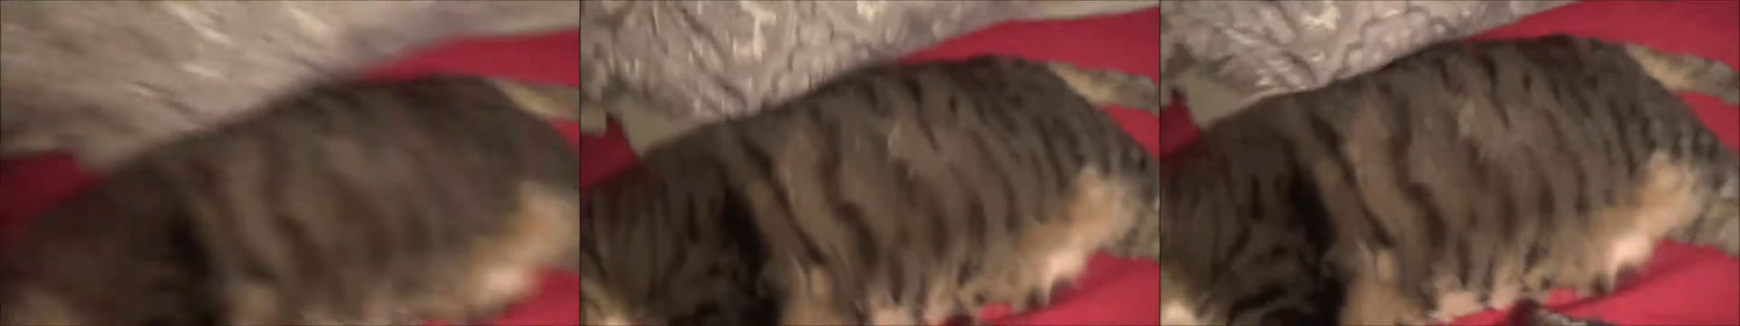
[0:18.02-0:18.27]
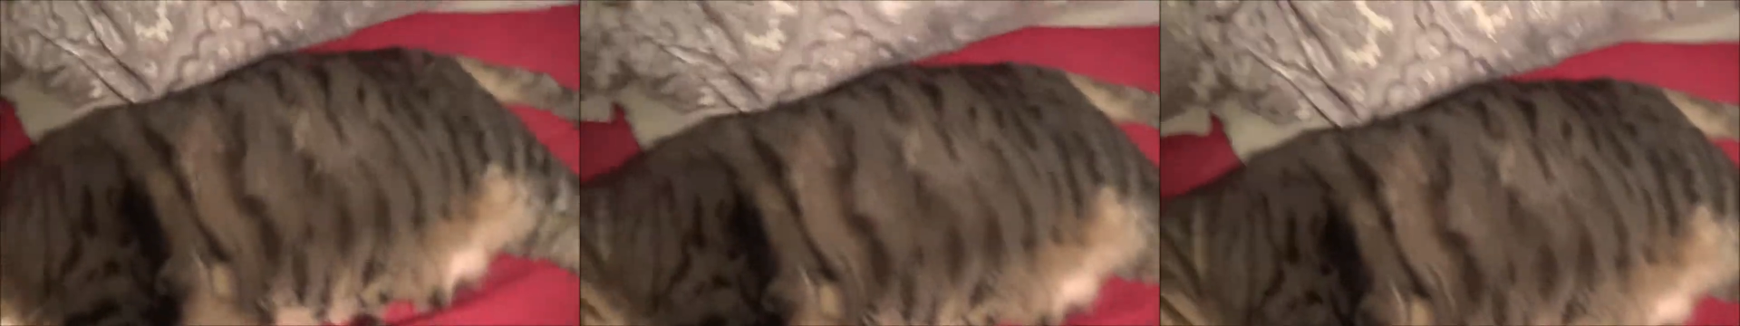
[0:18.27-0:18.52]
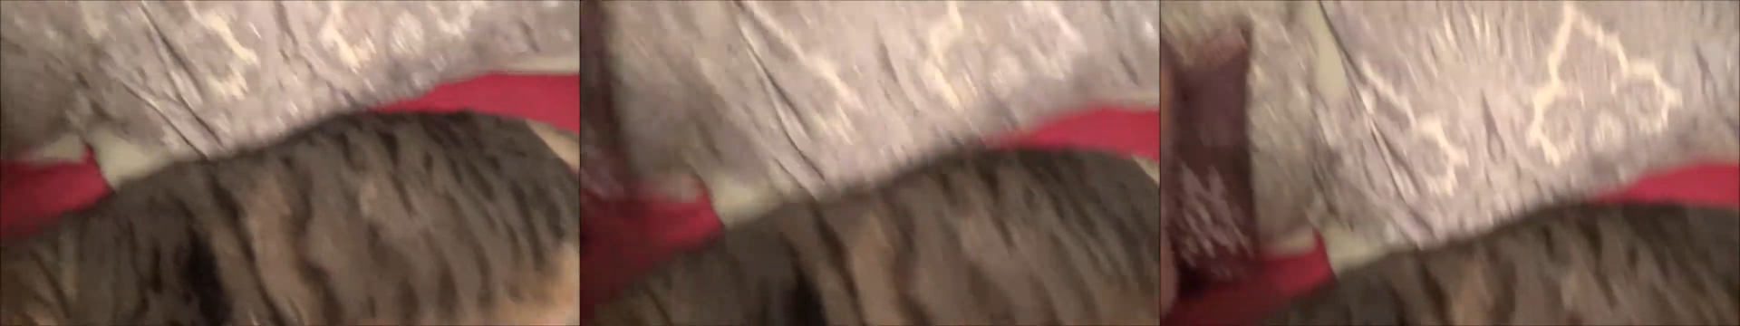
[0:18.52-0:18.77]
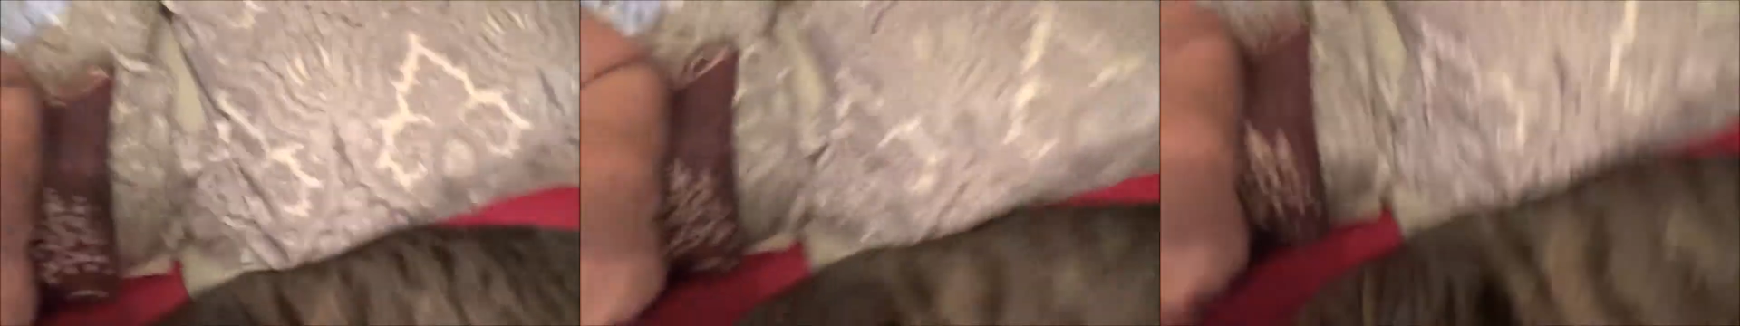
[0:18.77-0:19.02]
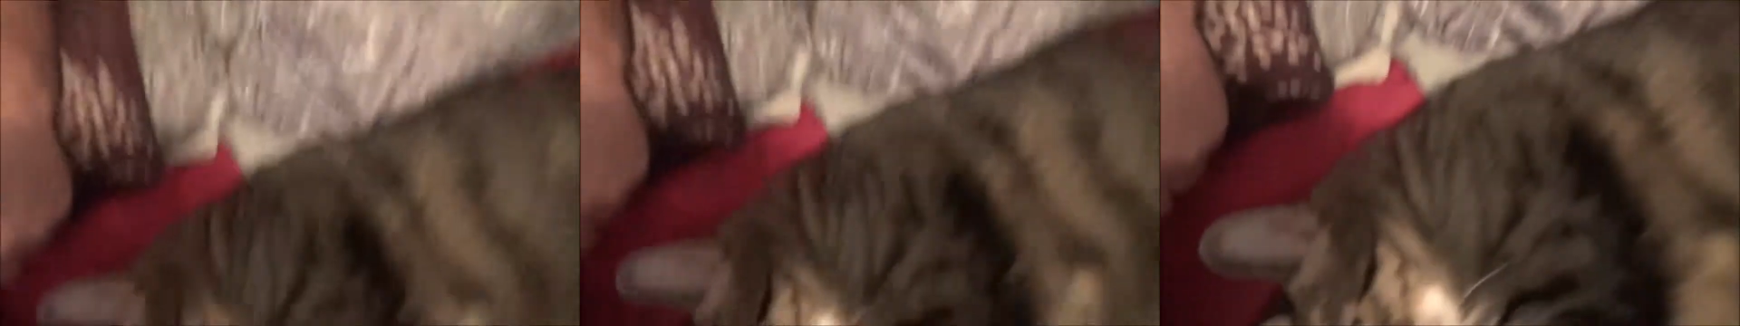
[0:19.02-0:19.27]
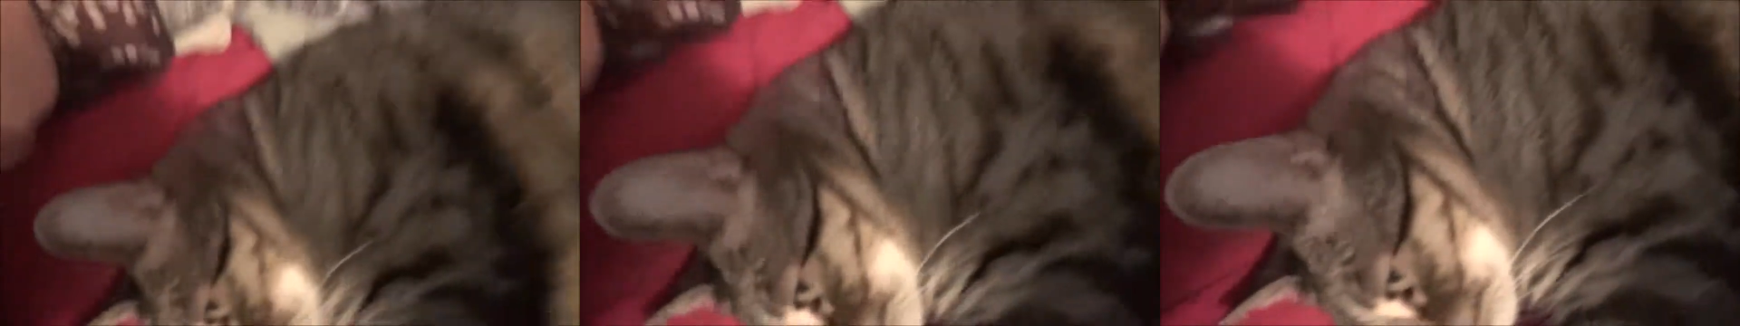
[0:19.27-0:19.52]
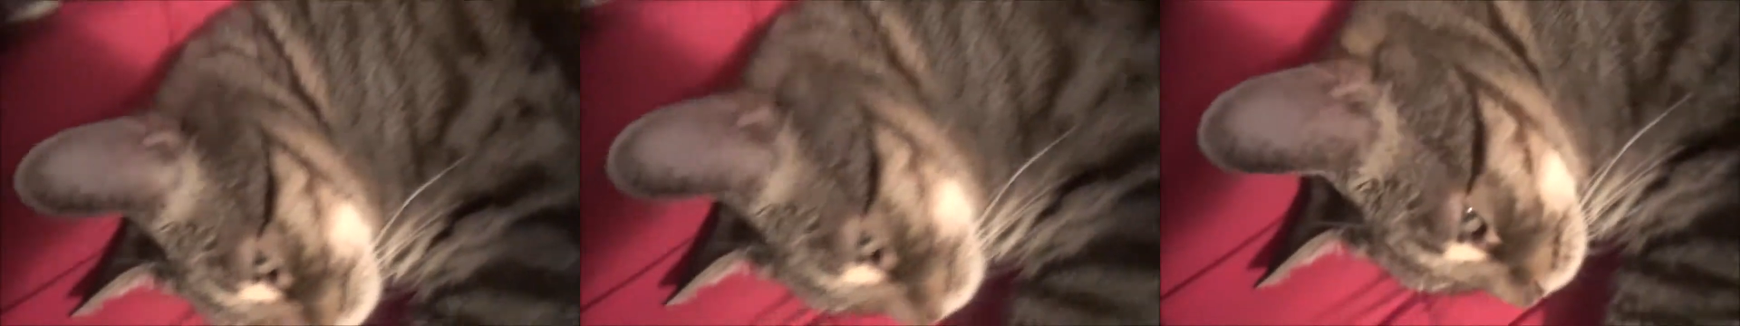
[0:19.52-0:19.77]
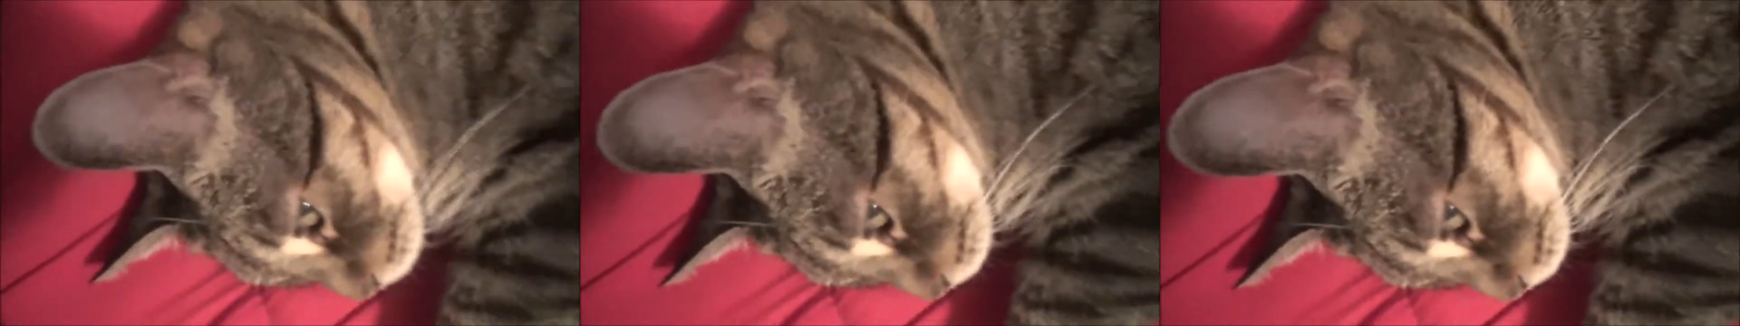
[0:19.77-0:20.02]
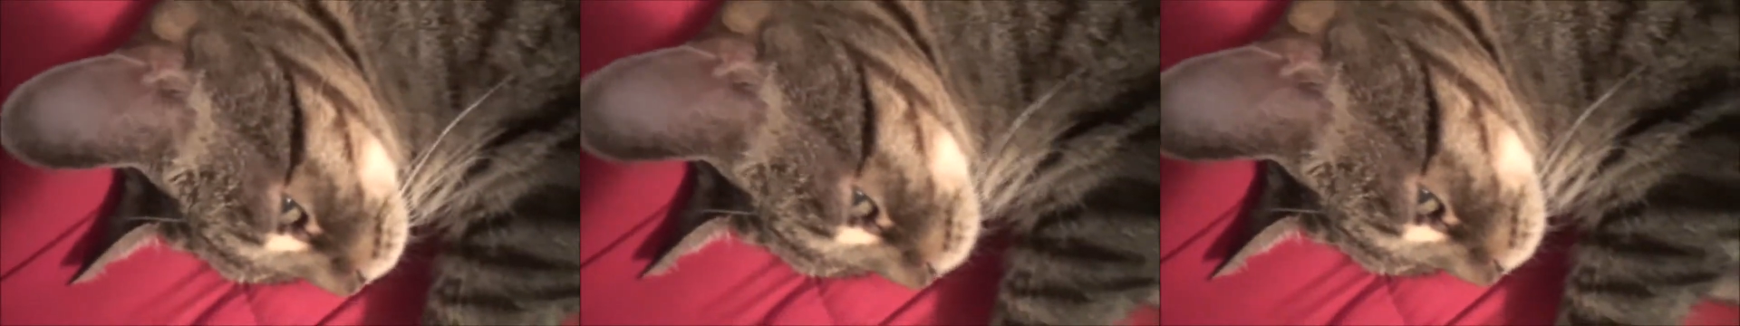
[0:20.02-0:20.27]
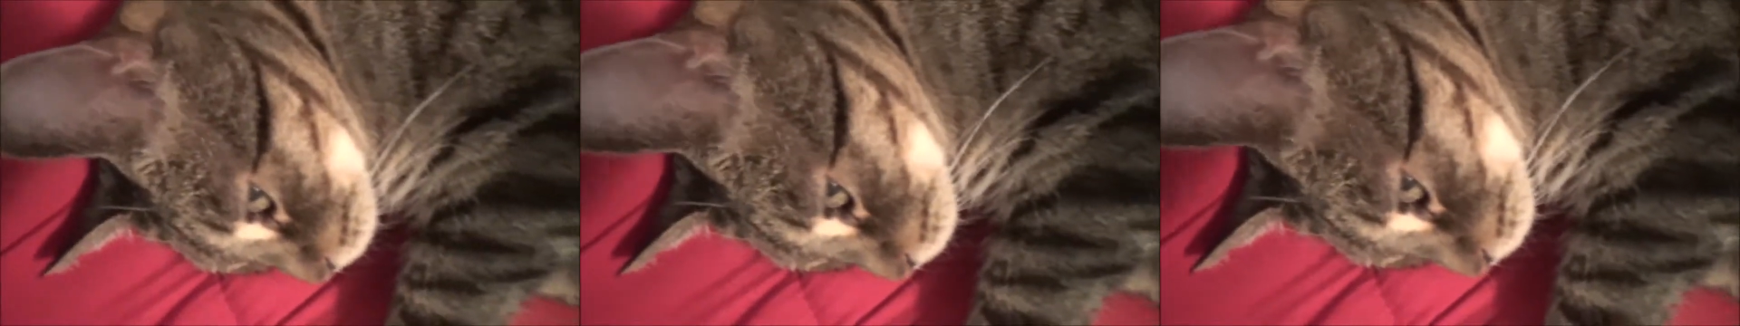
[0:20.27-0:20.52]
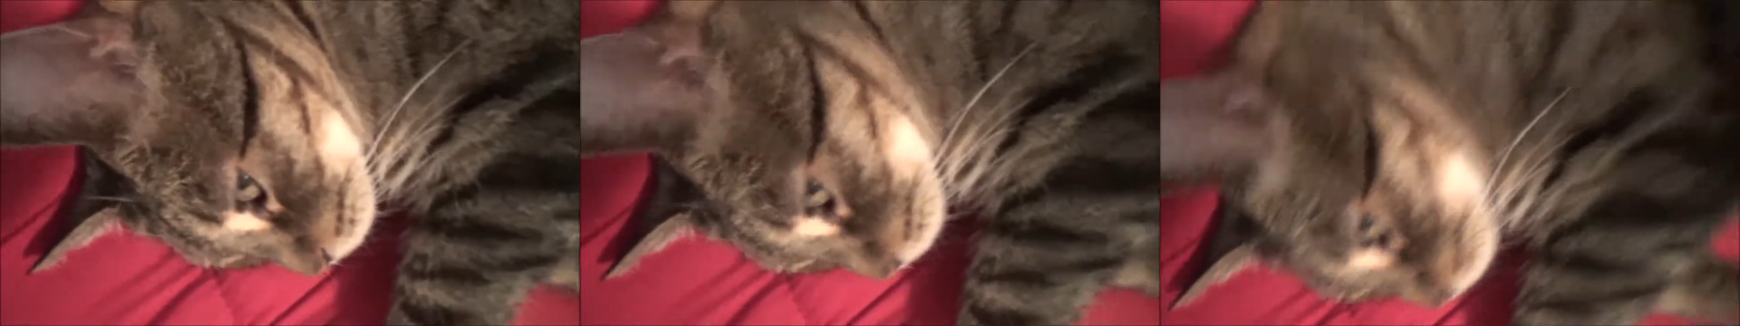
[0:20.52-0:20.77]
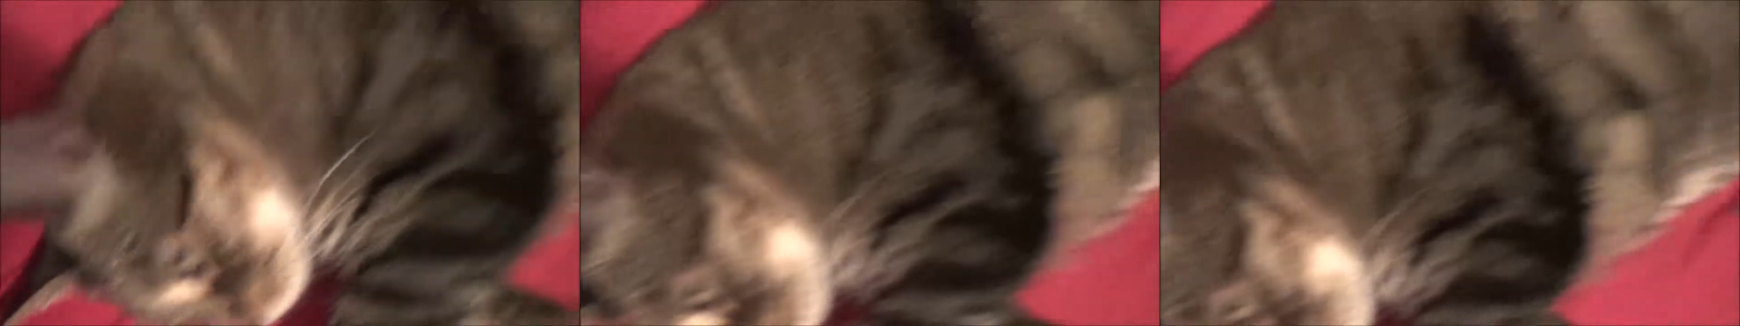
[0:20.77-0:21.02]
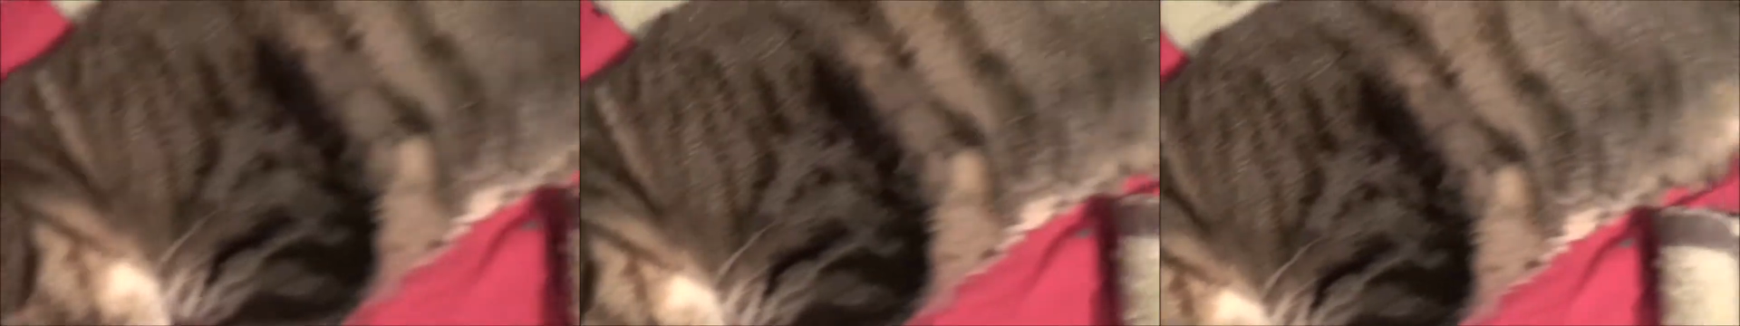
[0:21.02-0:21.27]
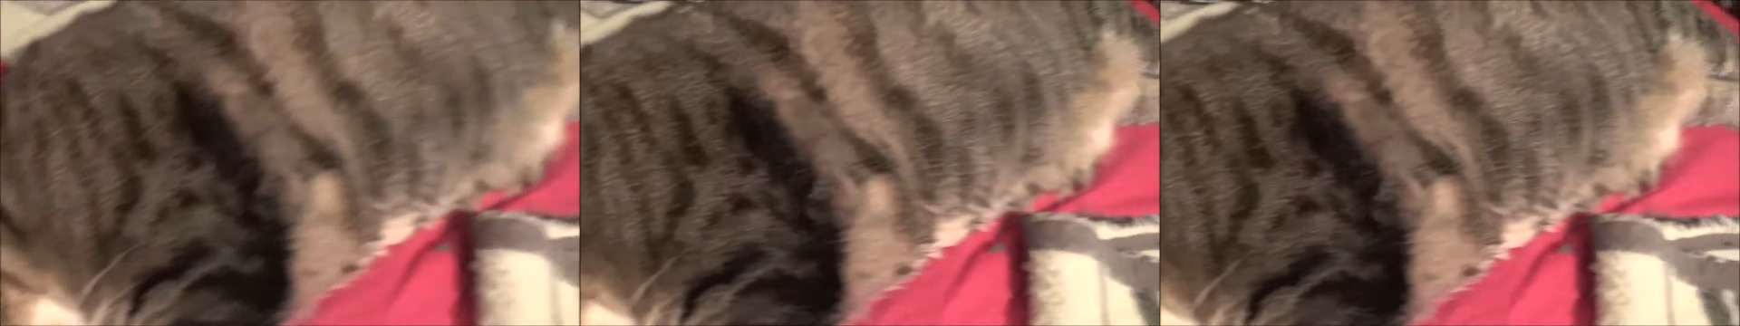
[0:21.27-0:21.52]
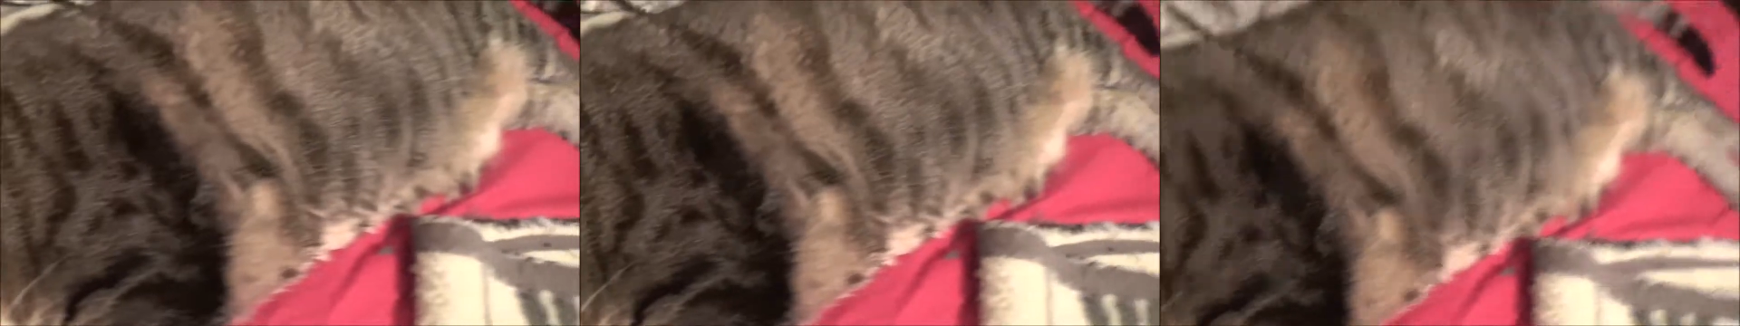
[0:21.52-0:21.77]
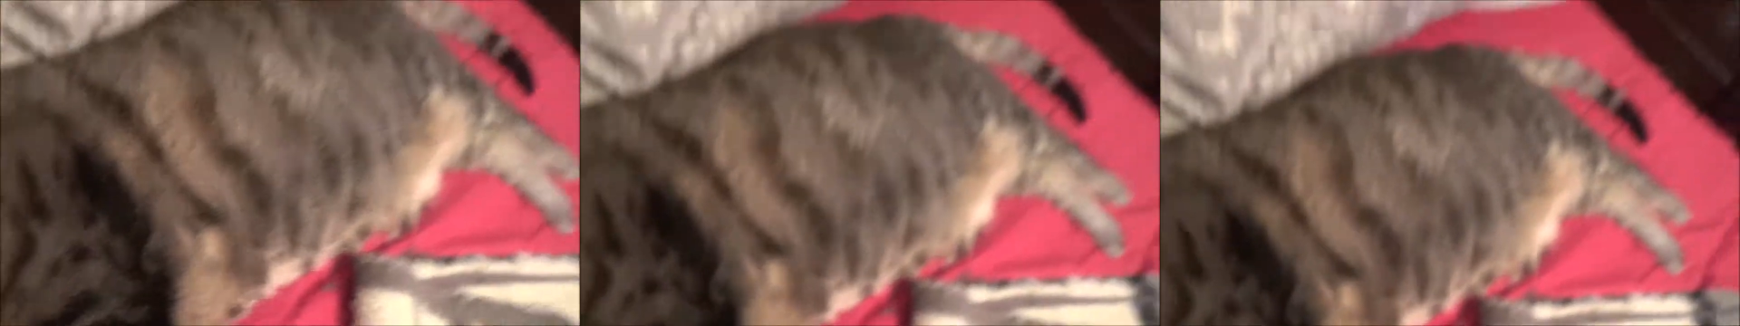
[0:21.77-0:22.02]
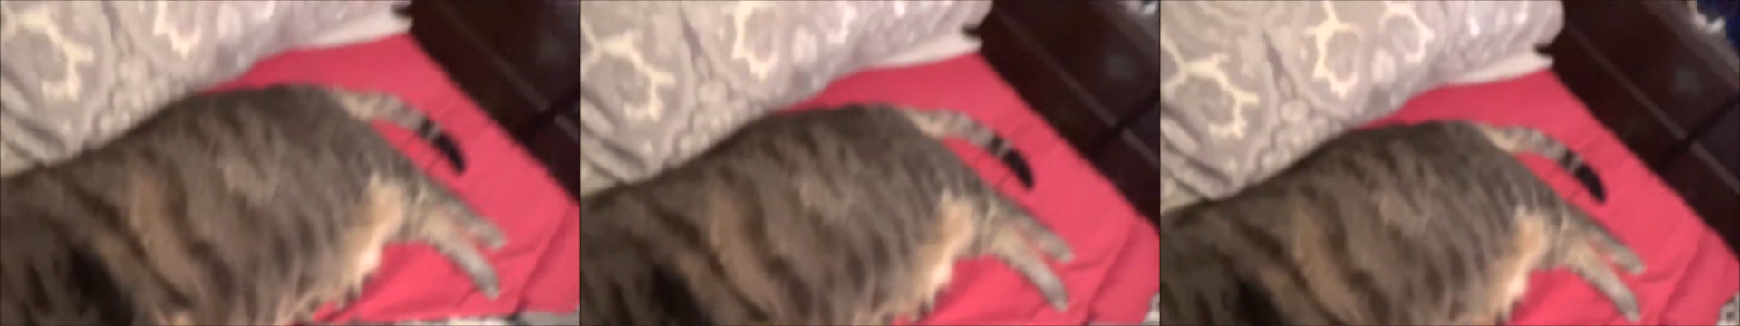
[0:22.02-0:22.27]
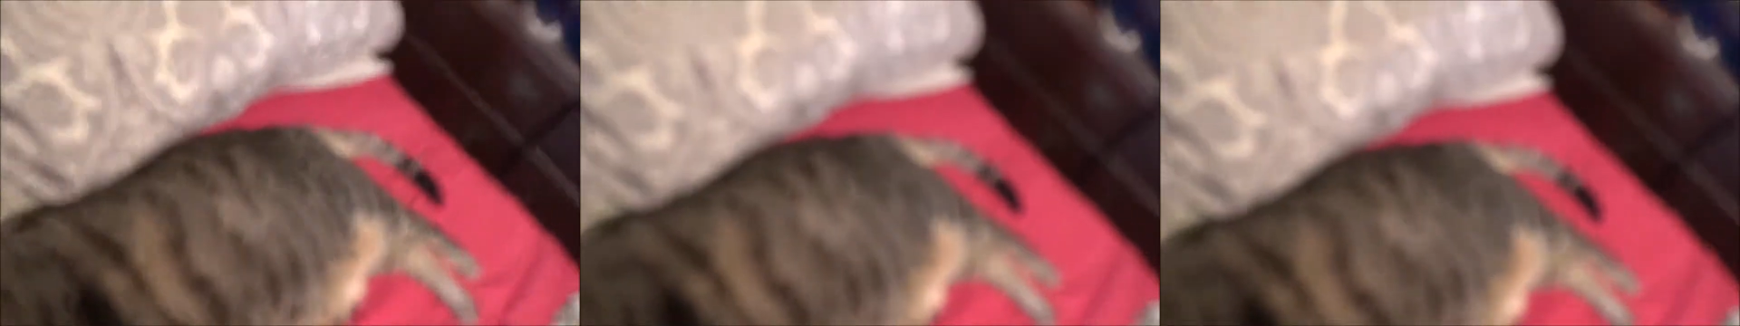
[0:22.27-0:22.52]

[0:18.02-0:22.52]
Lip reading: No face is visible, so there are no lips to read.